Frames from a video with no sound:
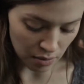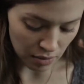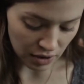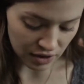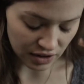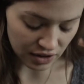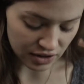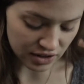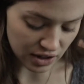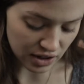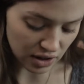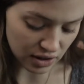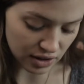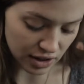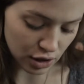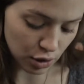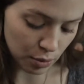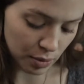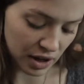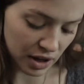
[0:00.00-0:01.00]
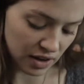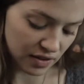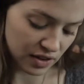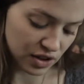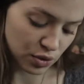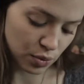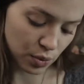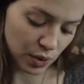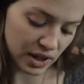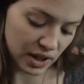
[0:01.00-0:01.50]
but there's a little bit of a
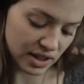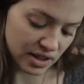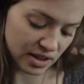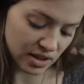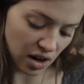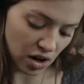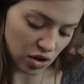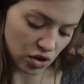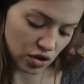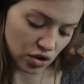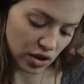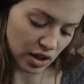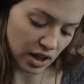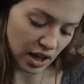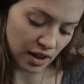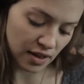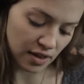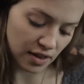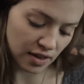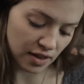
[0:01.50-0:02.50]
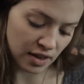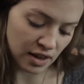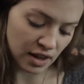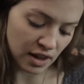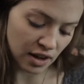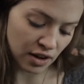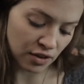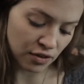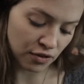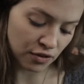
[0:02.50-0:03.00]
twist underneath
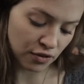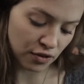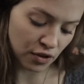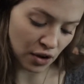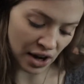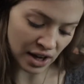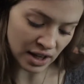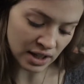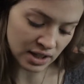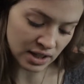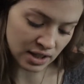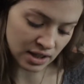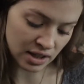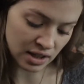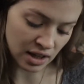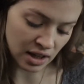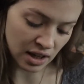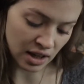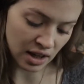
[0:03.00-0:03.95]
the foot,